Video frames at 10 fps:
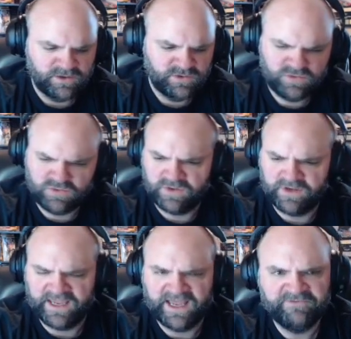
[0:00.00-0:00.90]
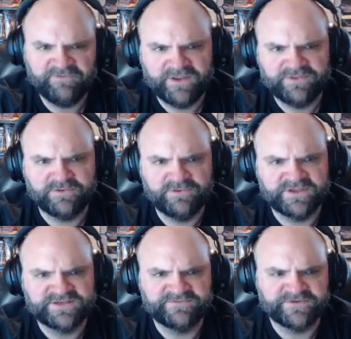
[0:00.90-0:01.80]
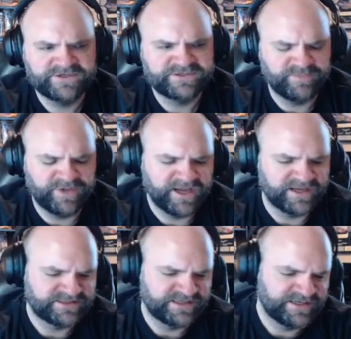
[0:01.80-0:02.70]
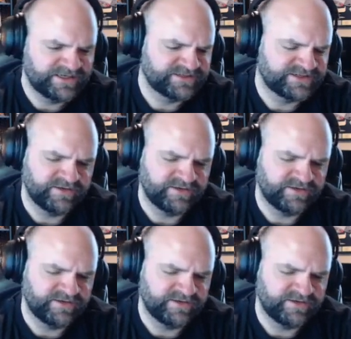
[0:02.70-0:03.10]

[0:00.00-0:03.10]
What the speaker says: Whew, halfway through this first box, and it is a